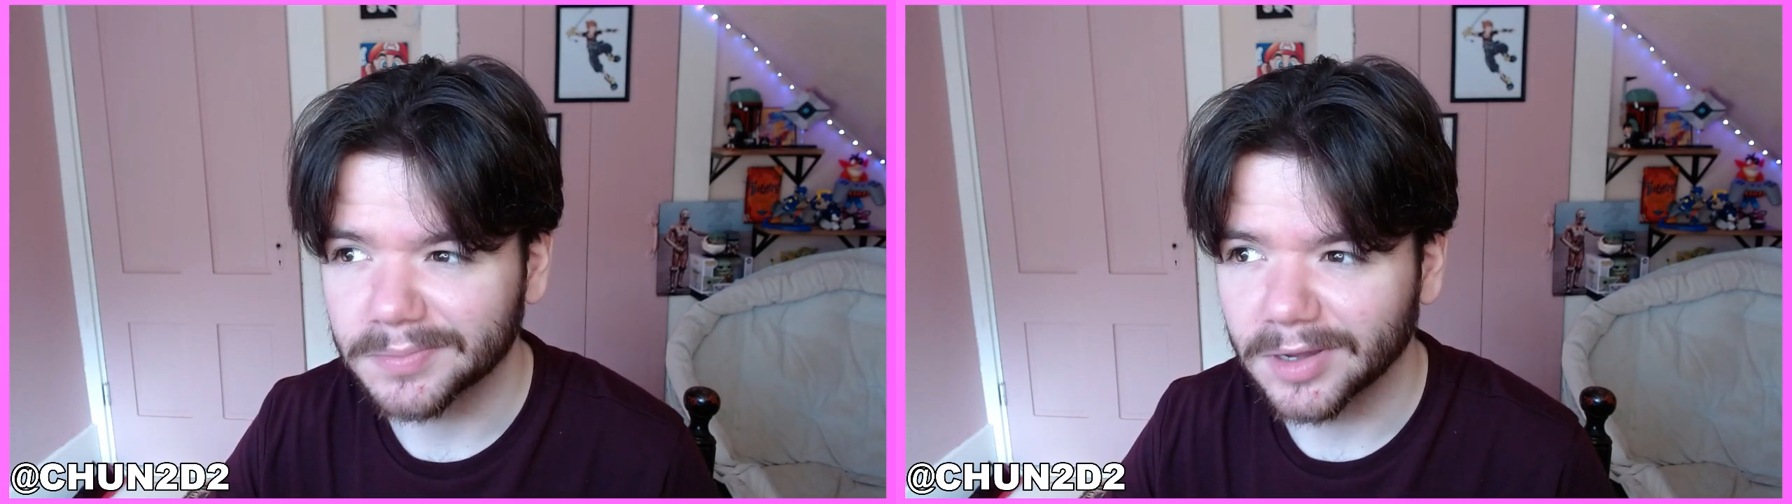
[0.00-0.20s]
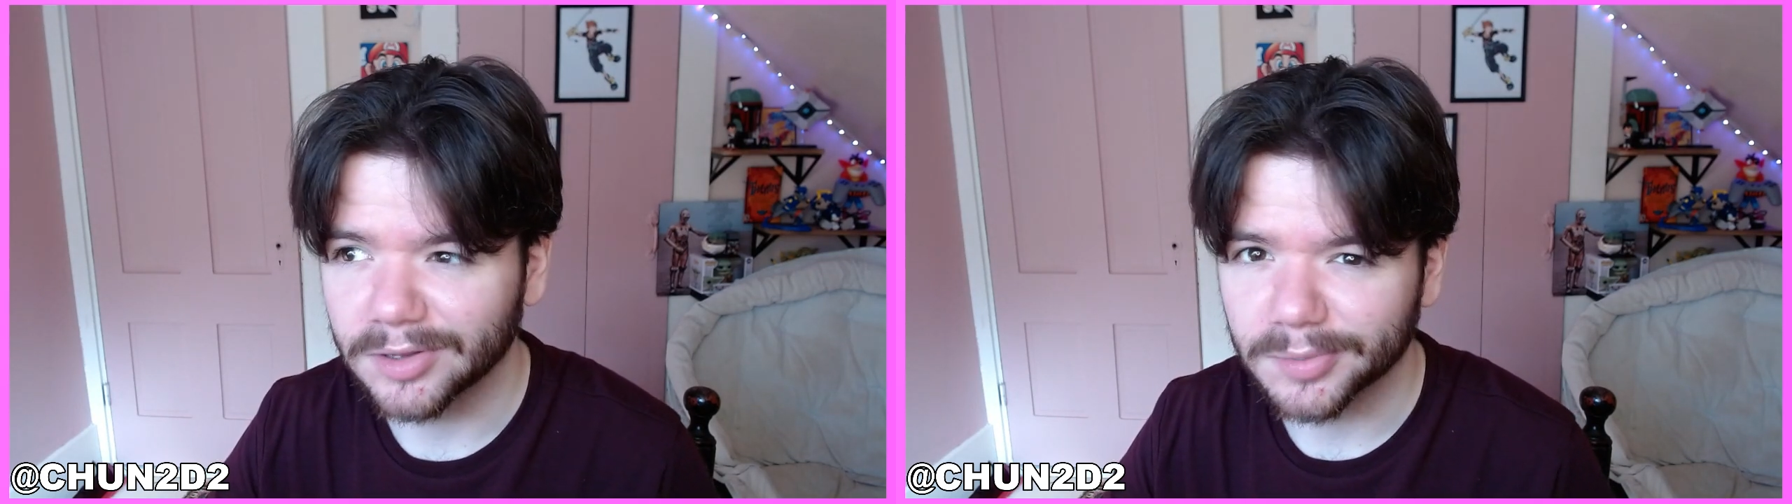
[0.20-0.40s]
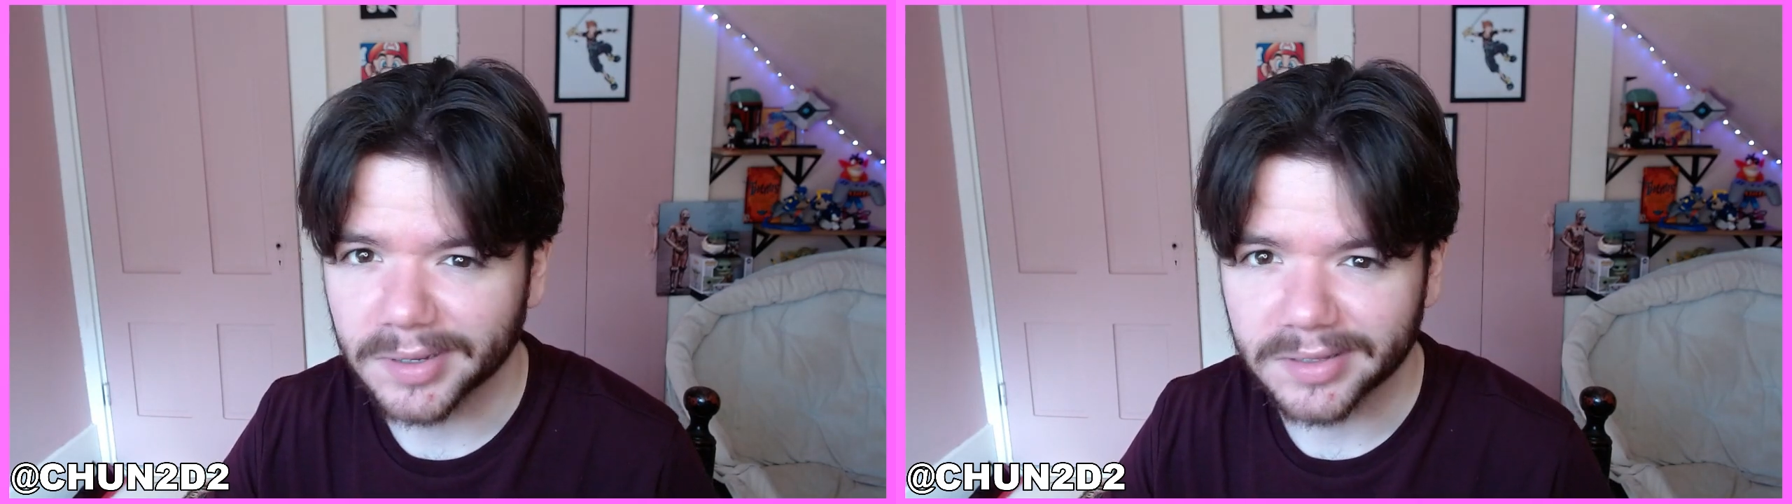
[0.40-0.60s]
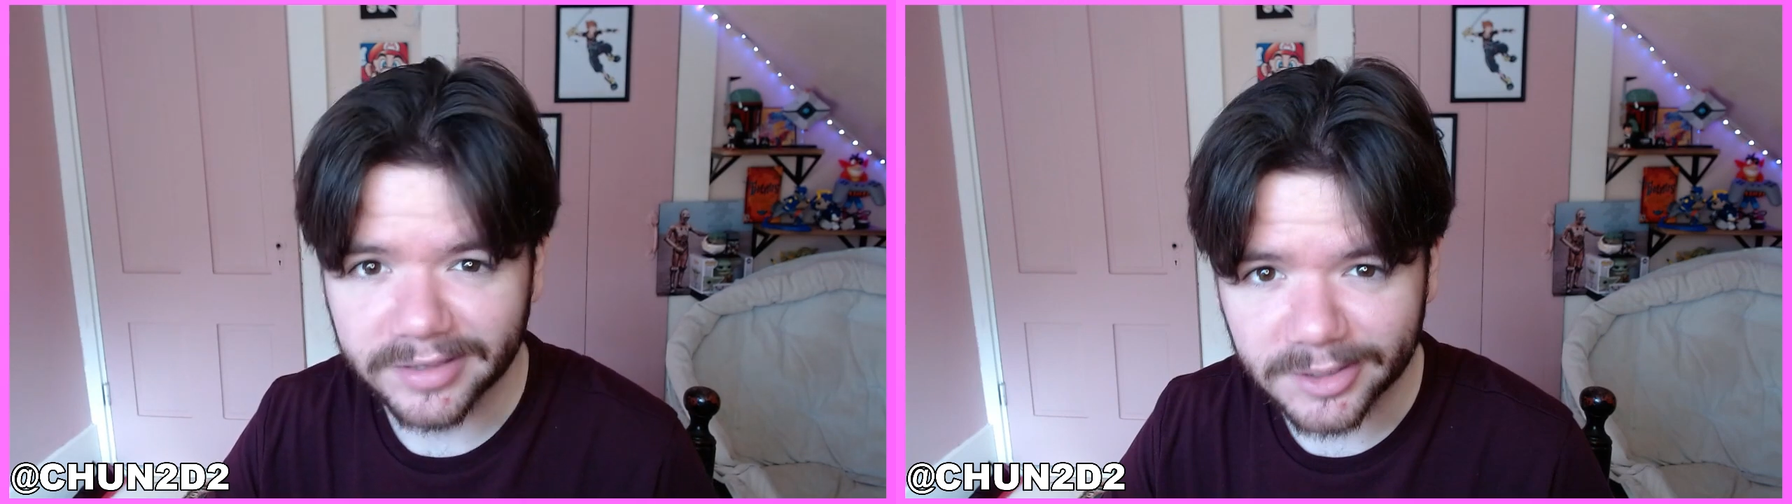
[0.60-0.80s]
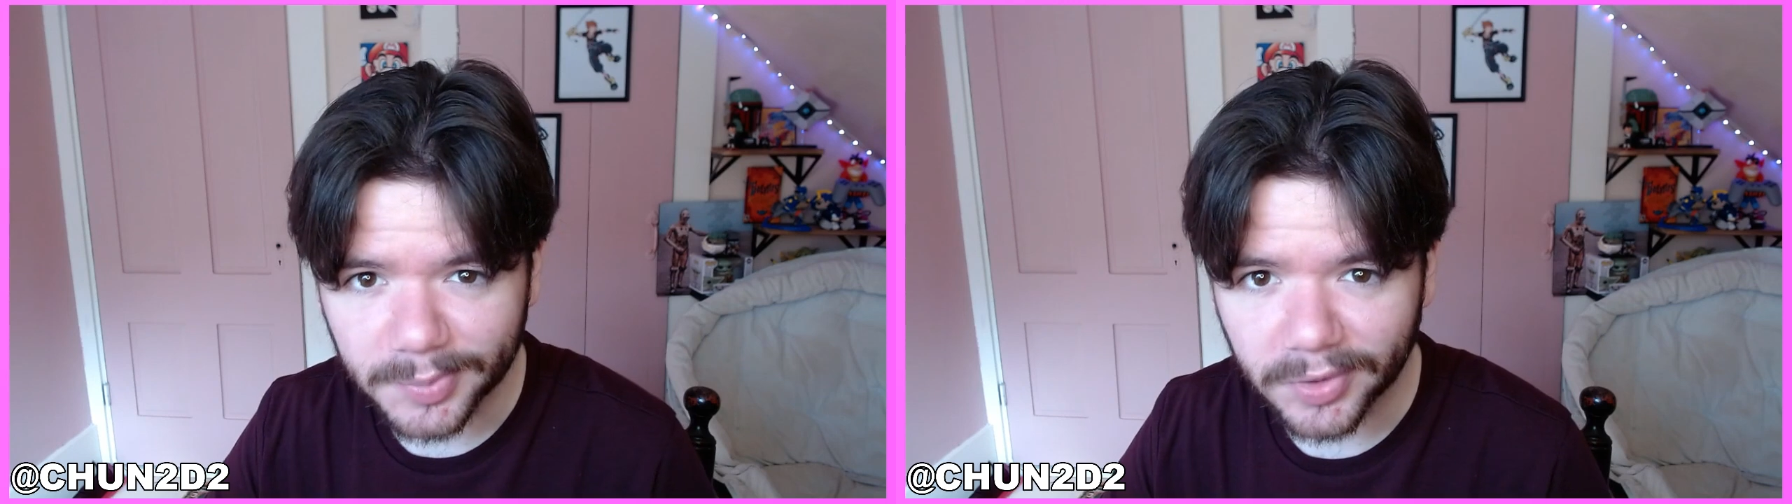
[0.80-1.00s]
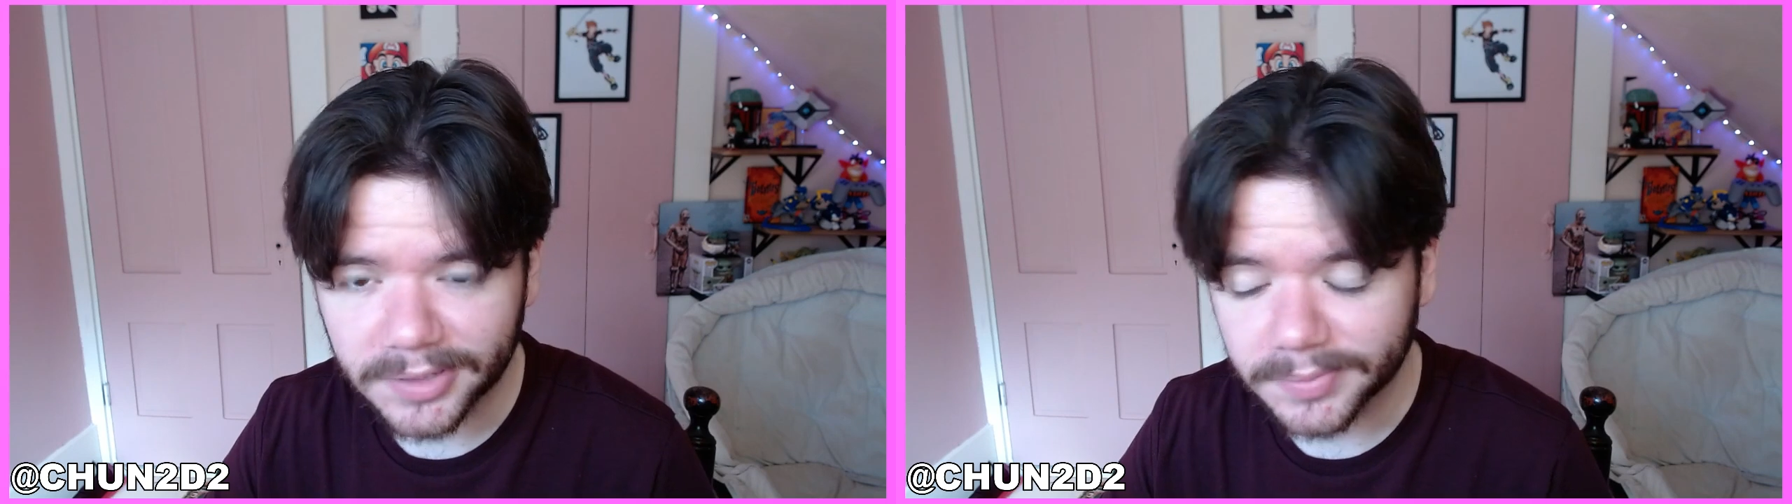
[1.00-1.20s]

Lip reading: other month at this point.